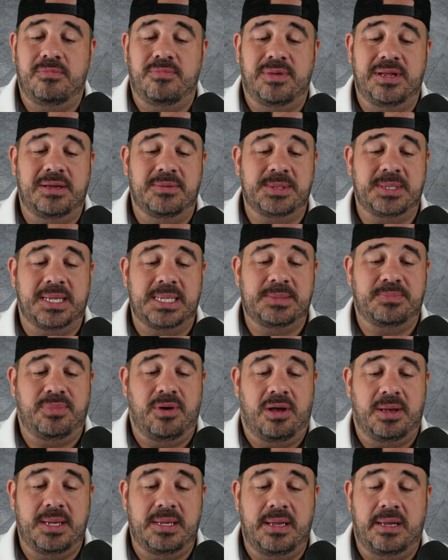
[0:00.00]
but it was against
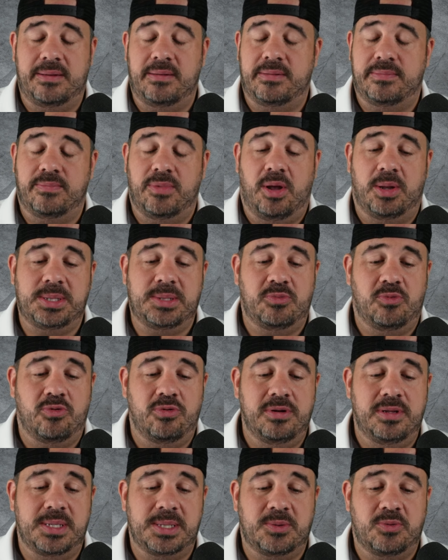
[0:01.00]

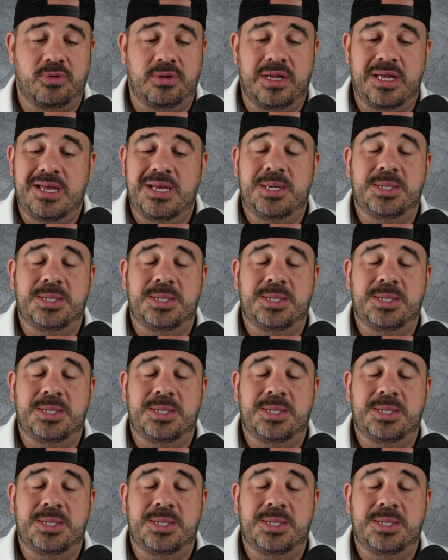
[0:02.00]
Baltimore in this one.